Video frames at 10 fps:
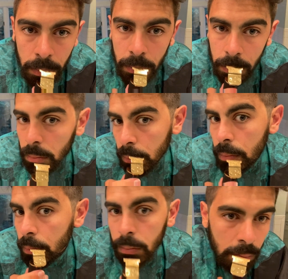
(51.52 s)
And I'm also
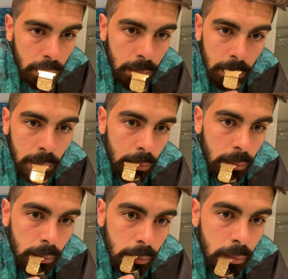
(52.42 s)
going to go along
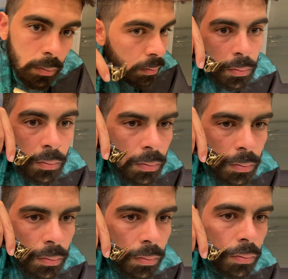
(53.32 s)
the
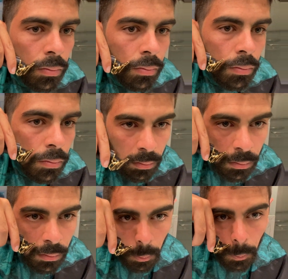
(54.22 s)
sides
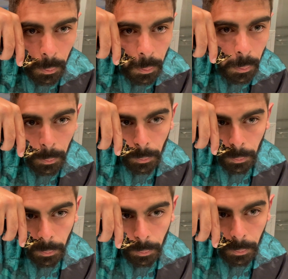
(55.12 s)
of the
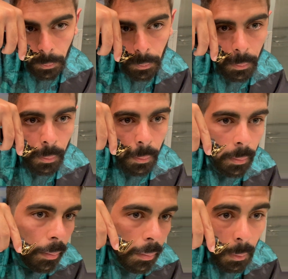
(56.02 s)
mustache and the
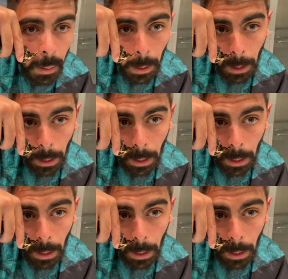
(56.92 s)
top of the